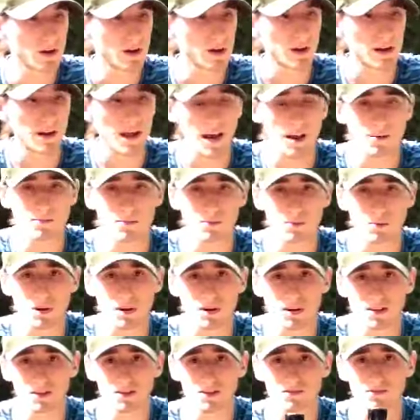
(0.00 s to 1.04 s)
named
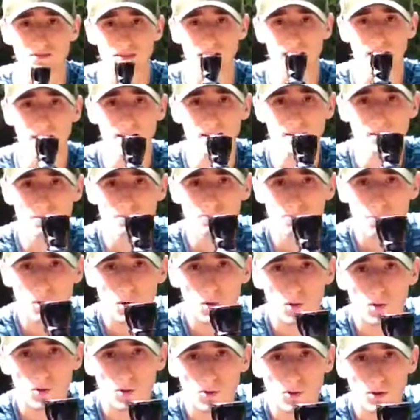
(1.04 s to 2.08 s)
because of that
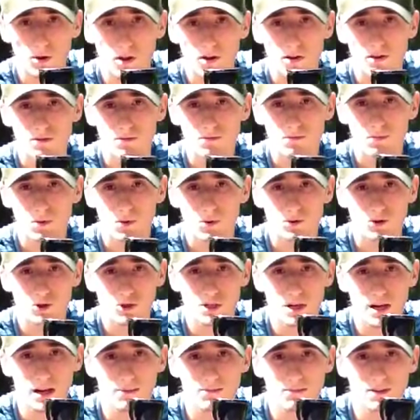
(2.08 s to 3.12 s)

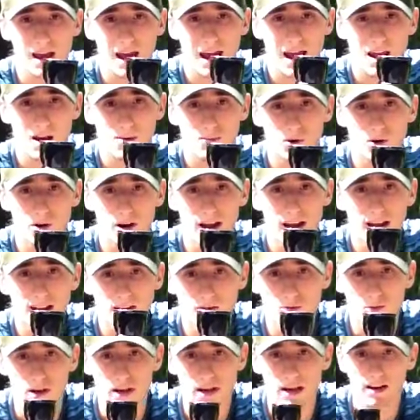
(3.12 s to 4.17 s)
bowl-shaped hammer
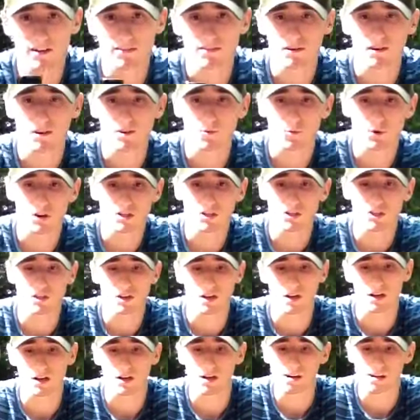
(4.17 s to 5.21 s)
end we have there, which
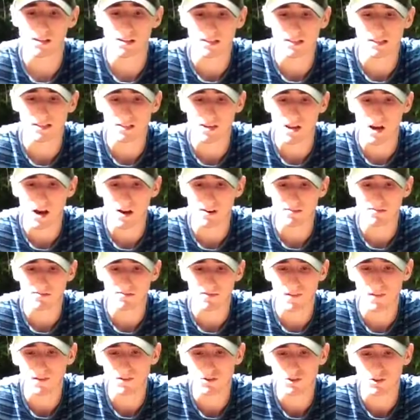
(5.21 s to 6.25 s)
is not
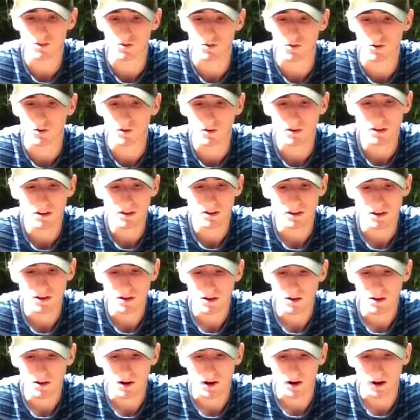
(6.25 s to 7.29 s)
functional.
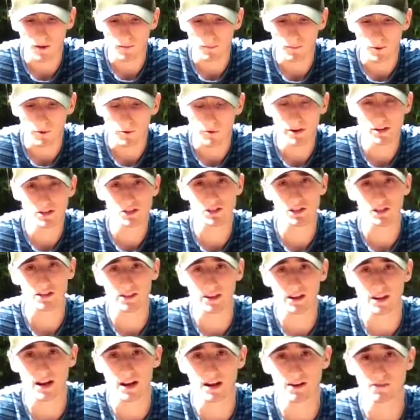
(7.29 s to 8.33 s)
Originally, the
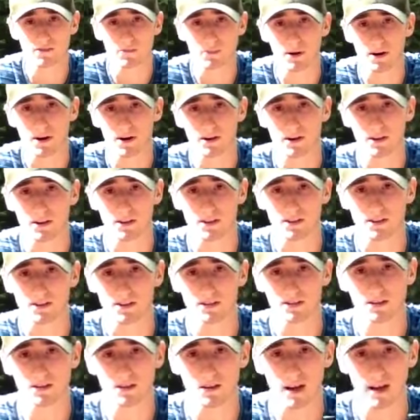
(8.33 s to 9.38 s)
Native
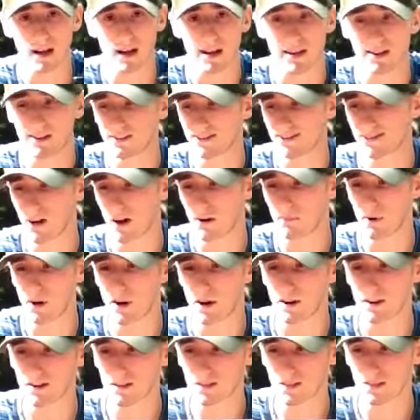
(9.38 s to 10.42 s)
Americans had
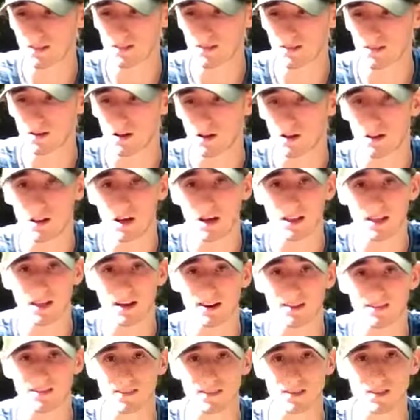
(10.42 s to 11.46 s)
tomahawks a lot
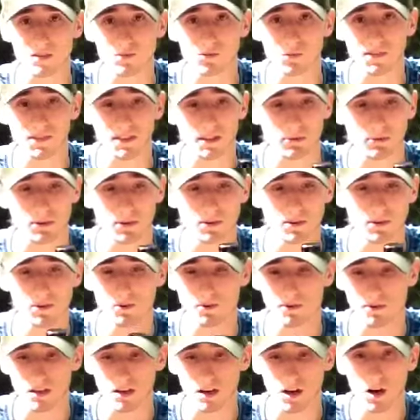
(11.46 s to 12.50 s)
like this, and what they would do
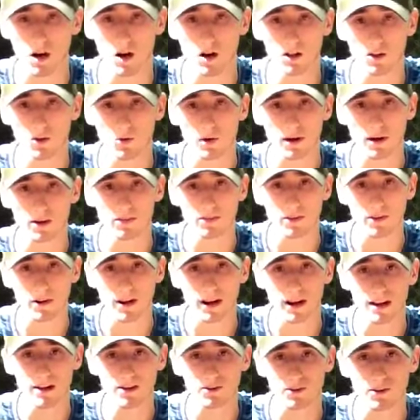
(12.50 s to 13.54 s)
is they'd hollow out their
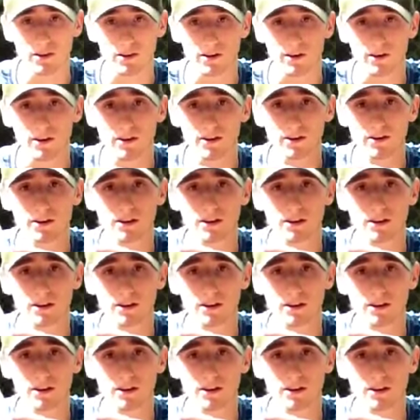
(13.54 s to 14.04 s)
handle here